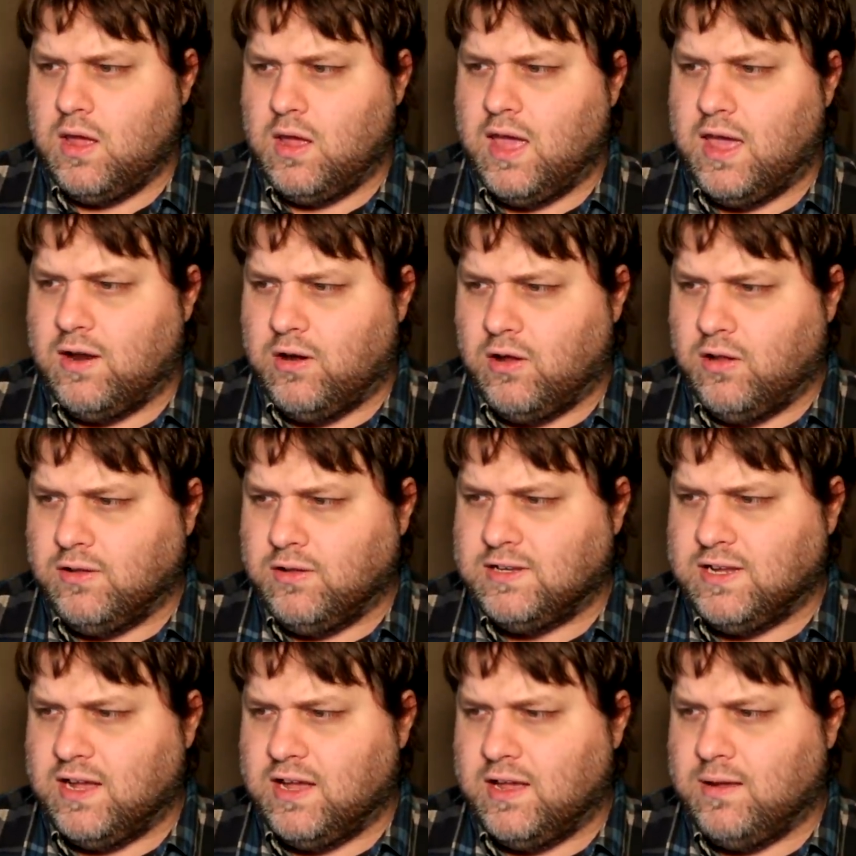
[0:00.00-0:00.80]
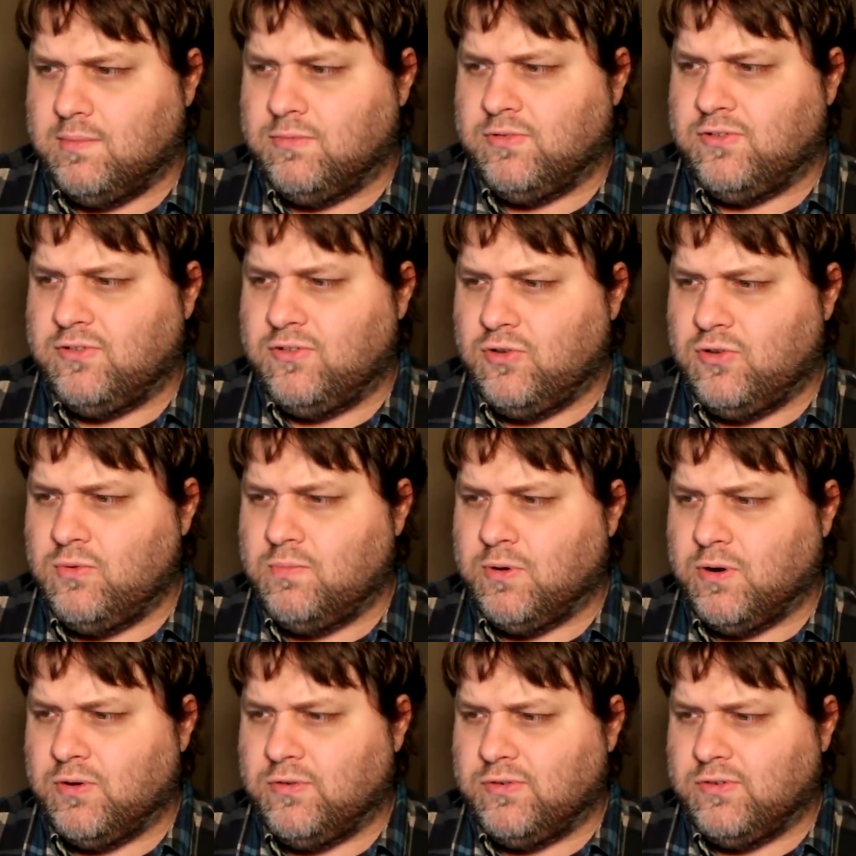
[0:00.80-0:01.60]
At all times, two
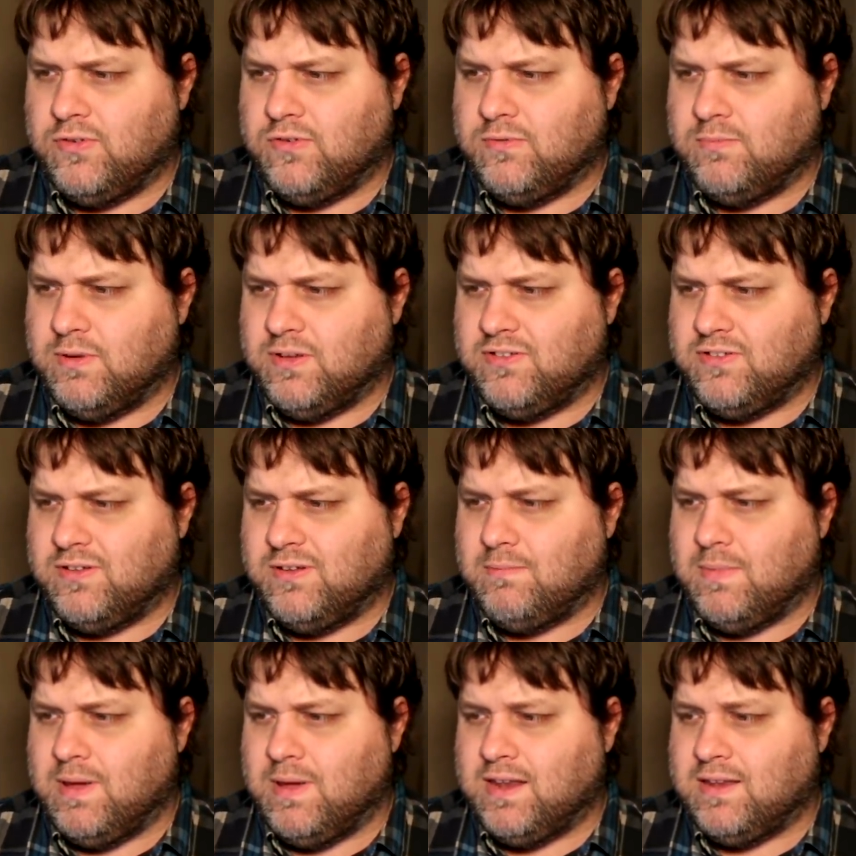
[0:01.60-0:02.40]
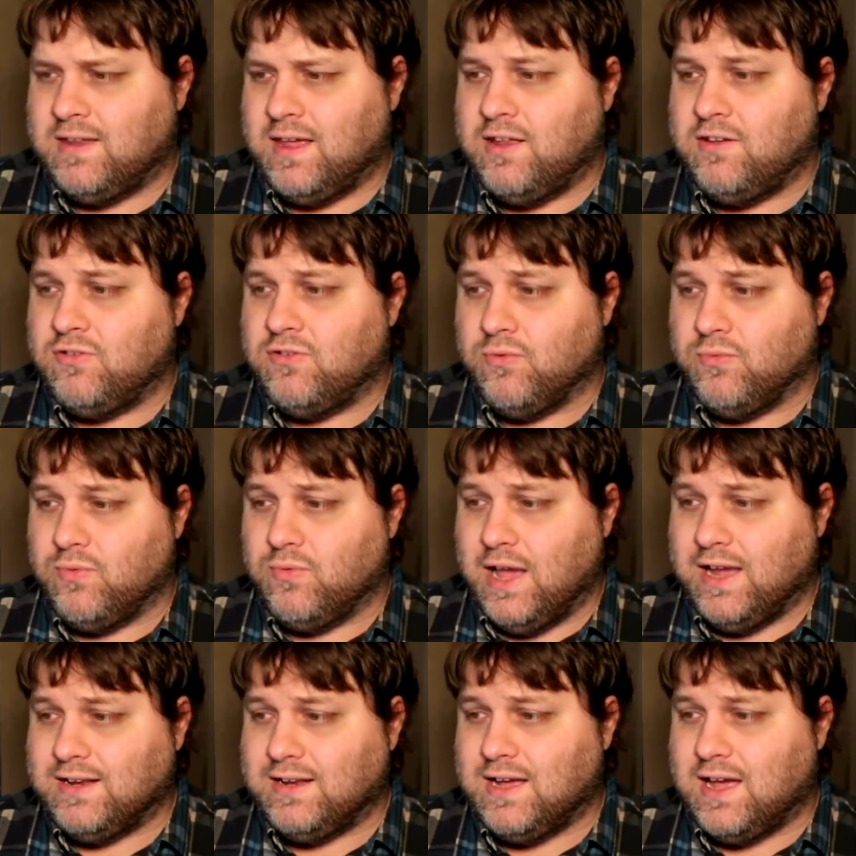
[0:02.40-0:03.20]
persons must maintain
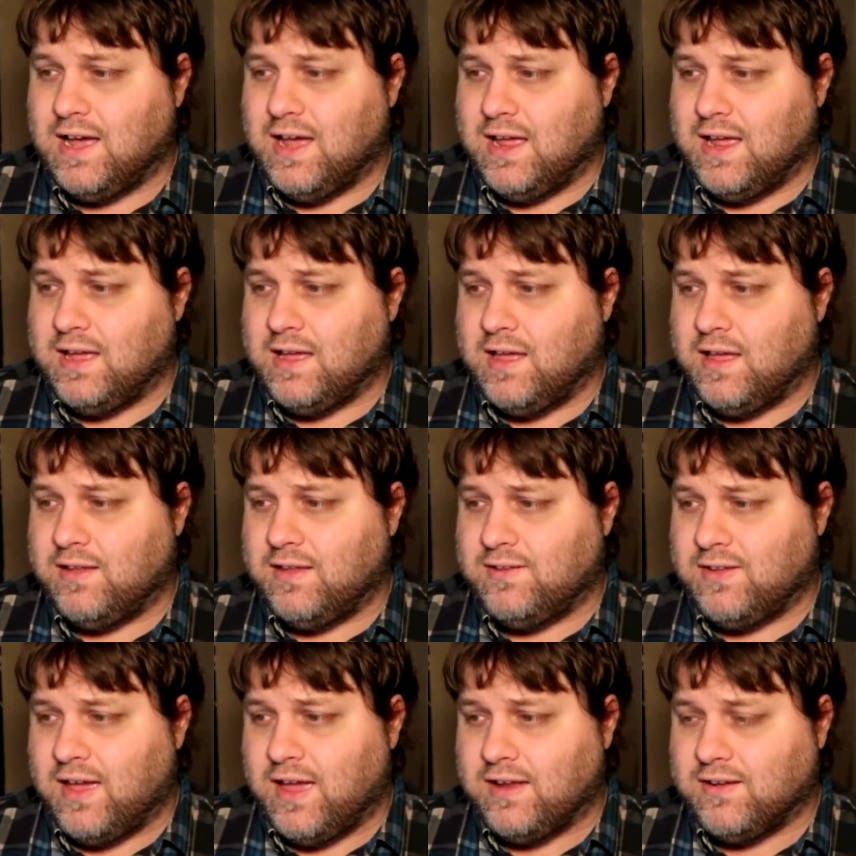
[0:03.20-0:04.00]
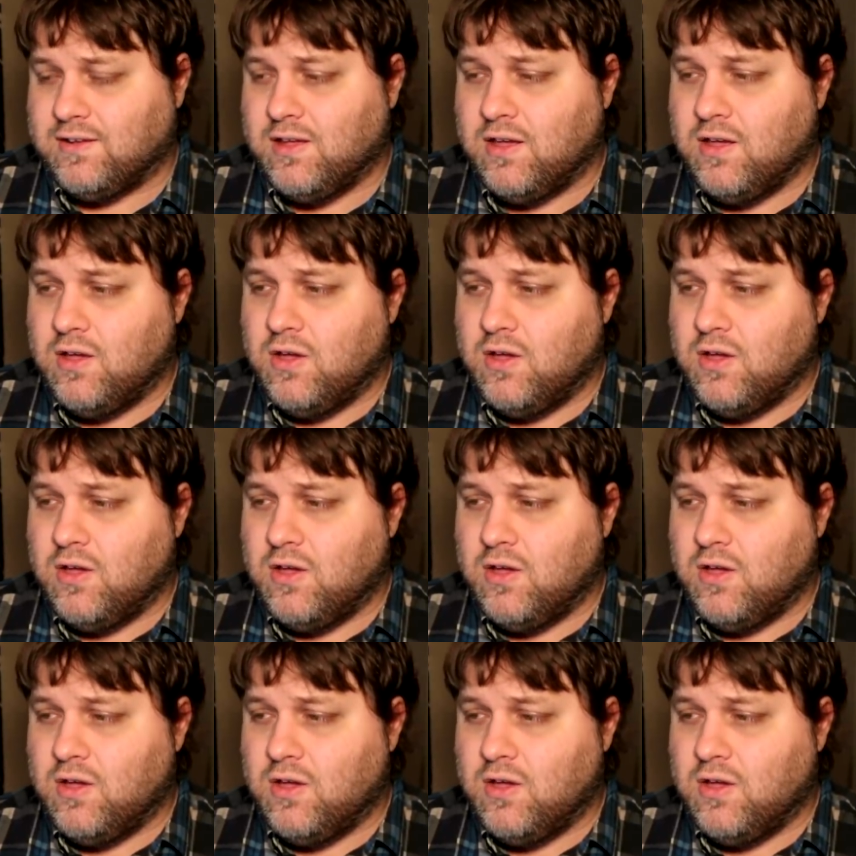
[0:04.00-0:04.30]
direct eye contact